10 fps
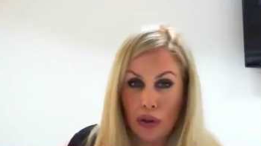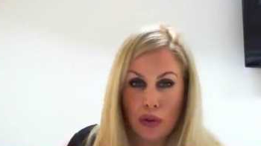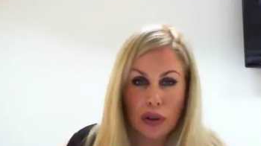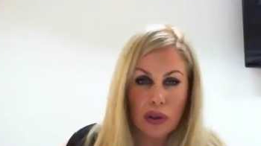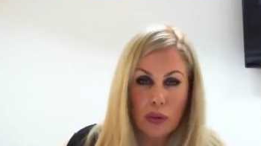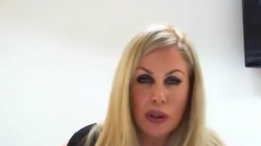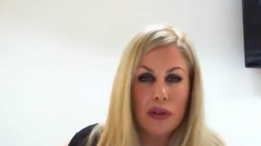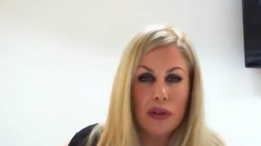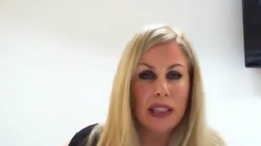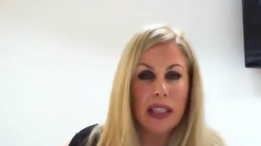Do you know someone
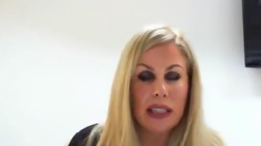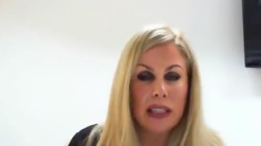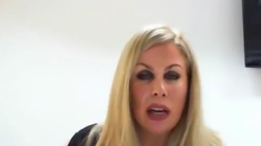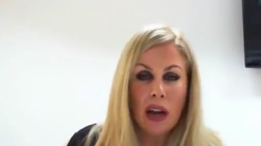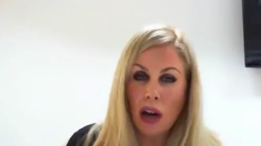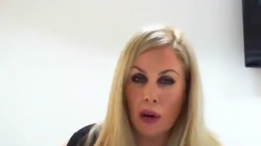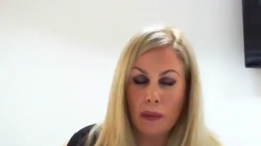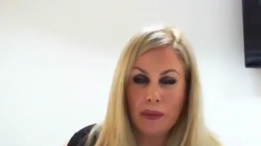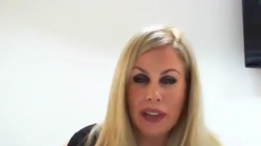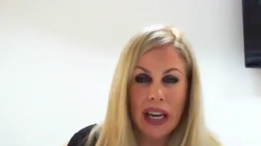who does this?
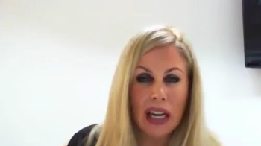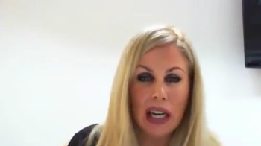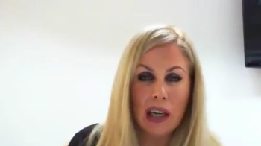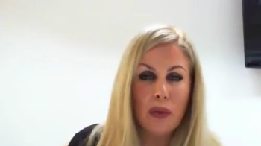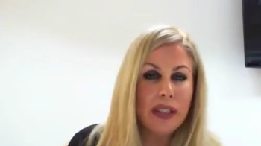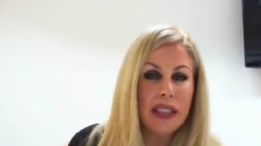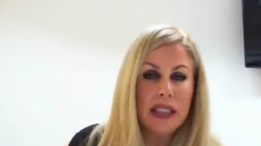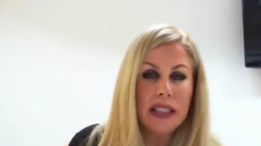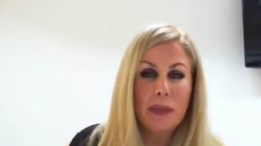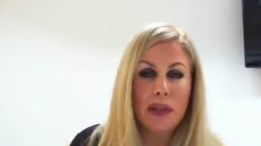Oh, yeah, I always
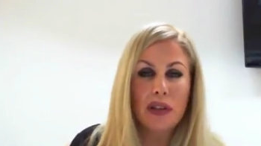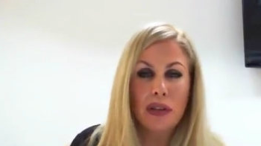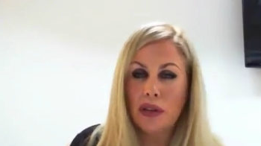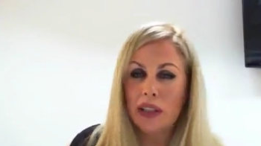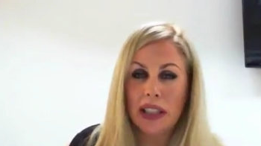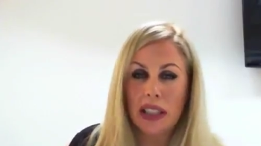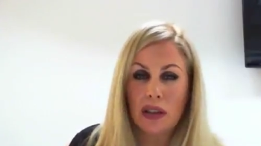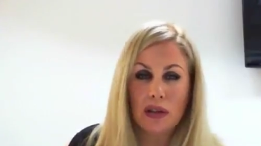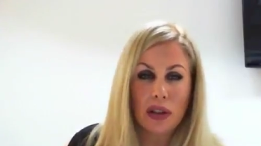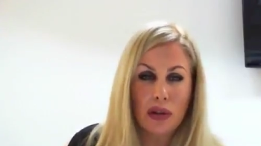see this person who does
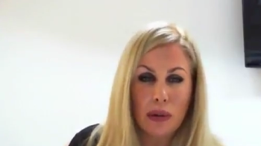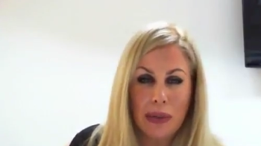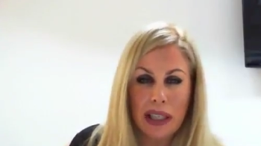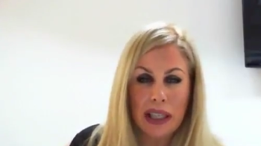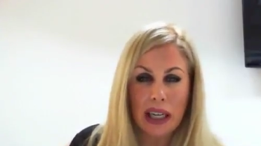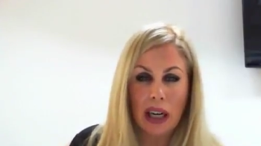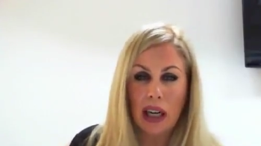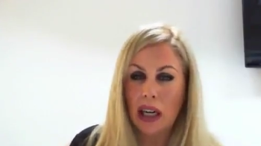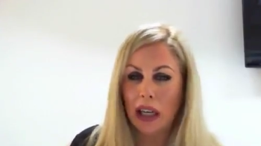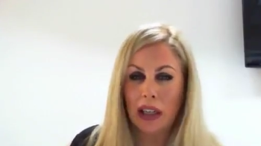this on social media.
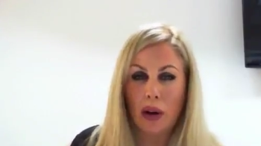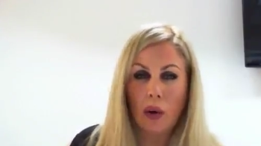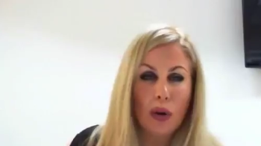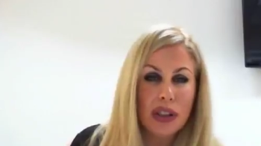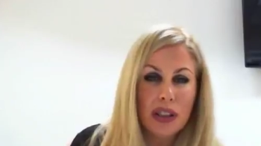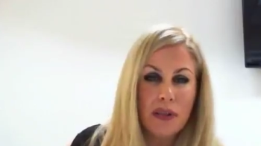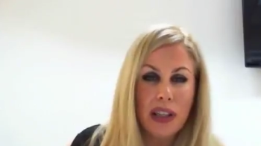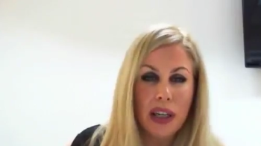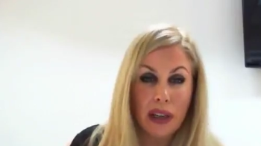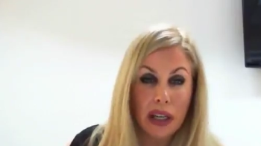Uh, you know, I watch this
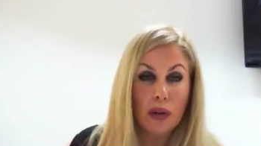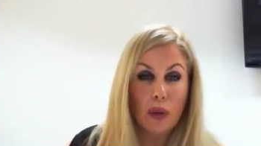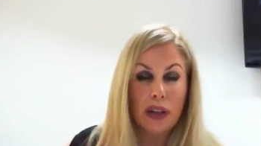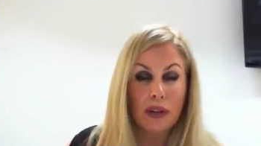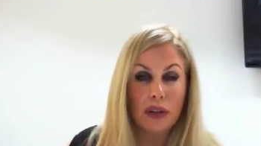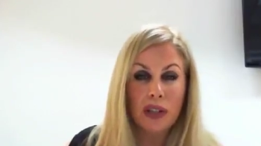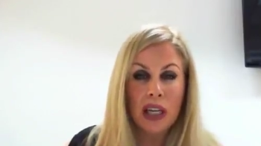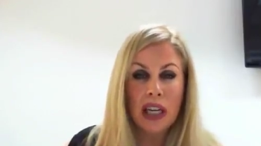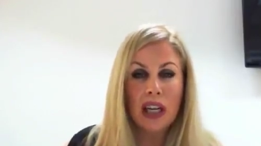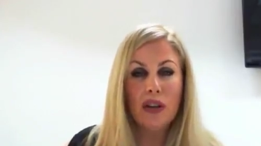video, they look quite good.
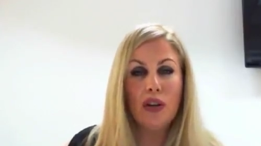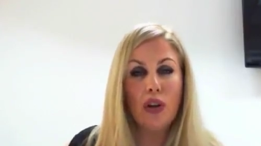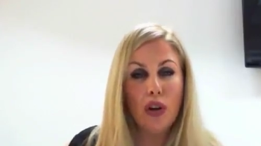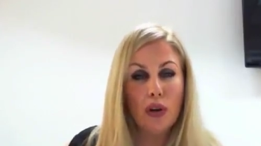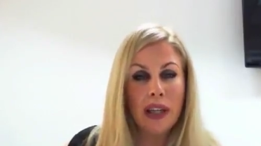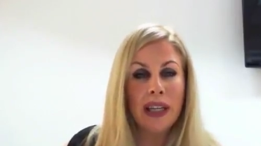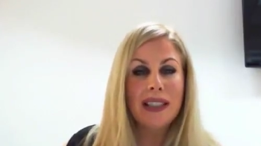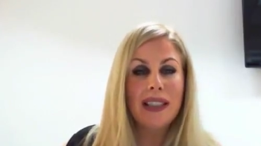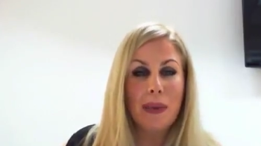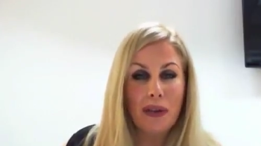You're
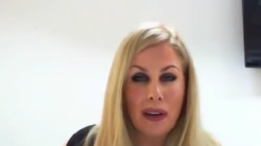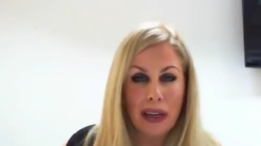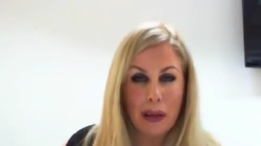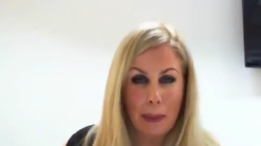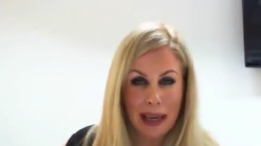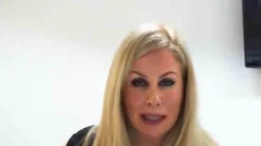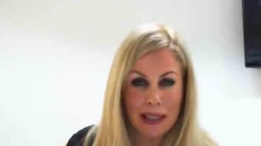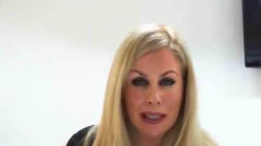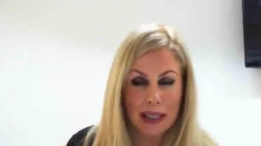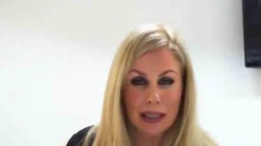looking to be
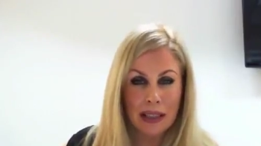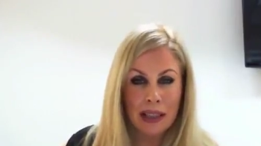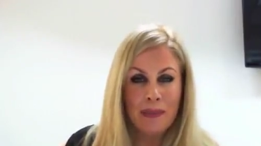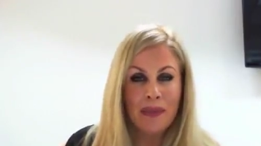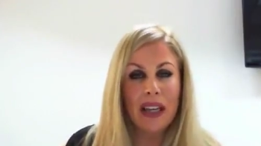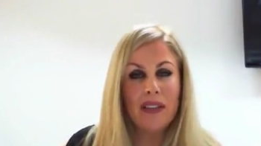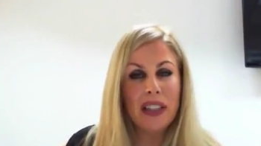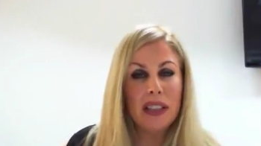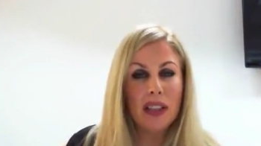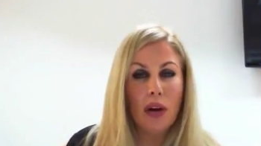recommended. And
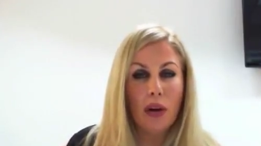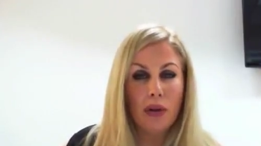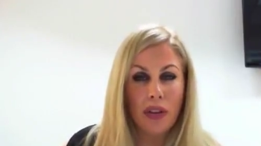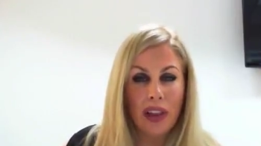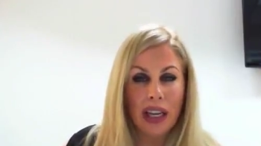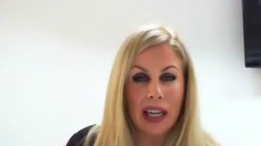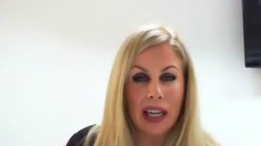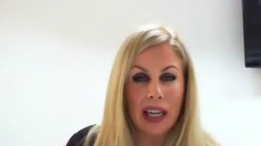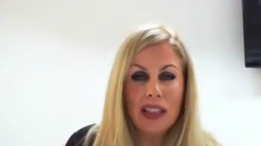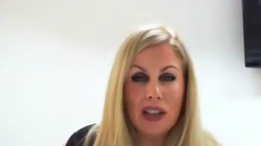this is the whole thing
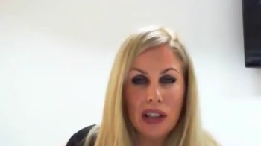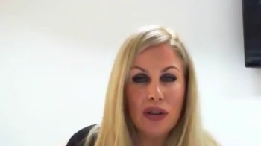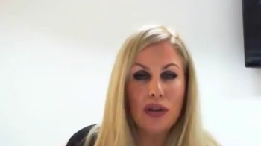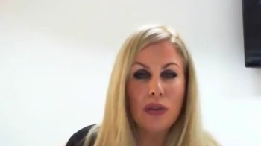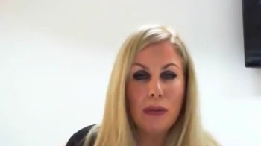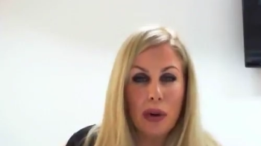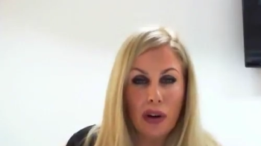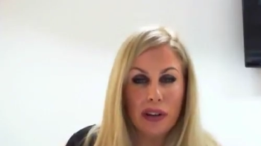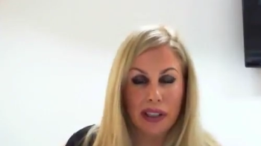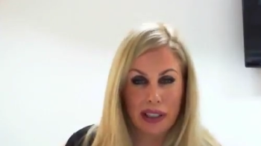digital
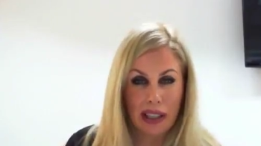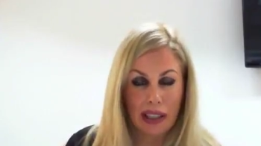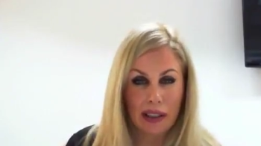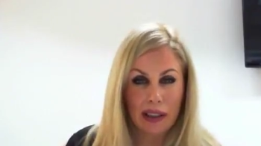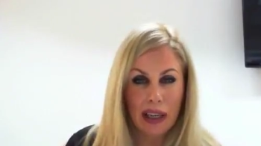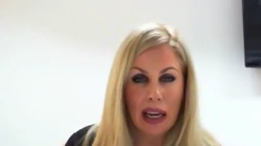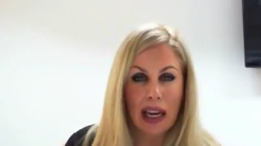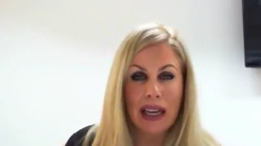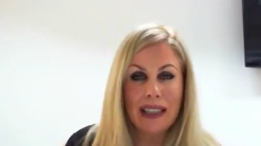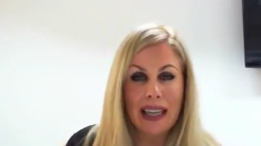marketing
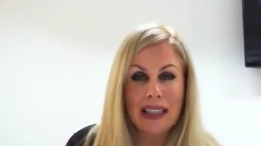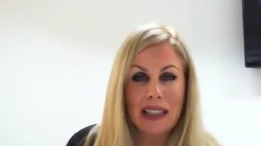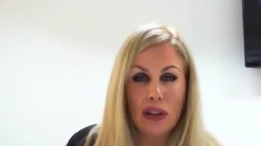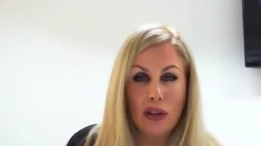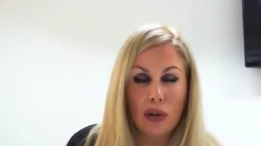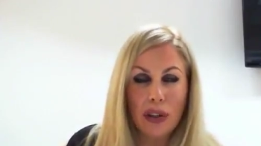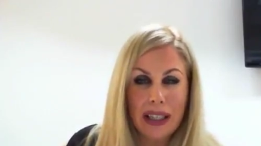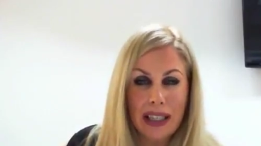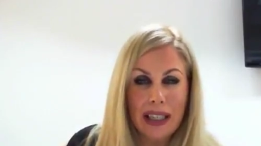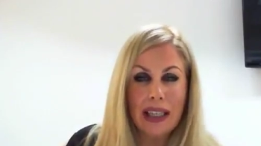and getting your
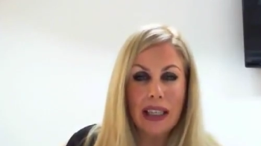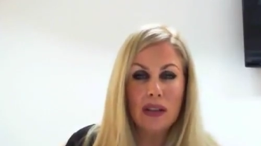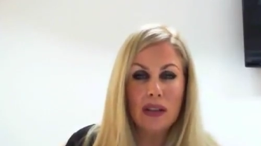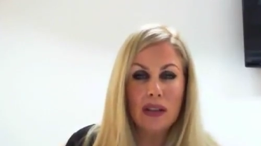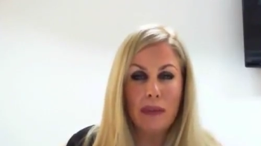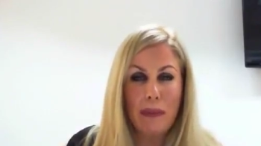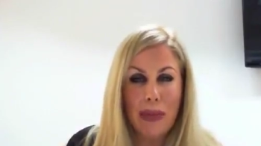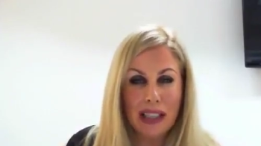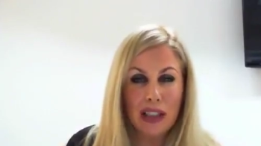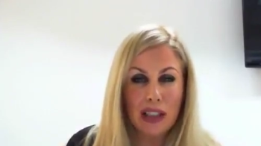key sort of
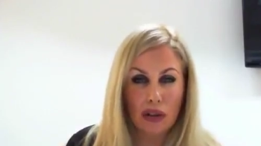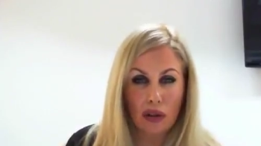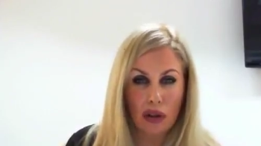message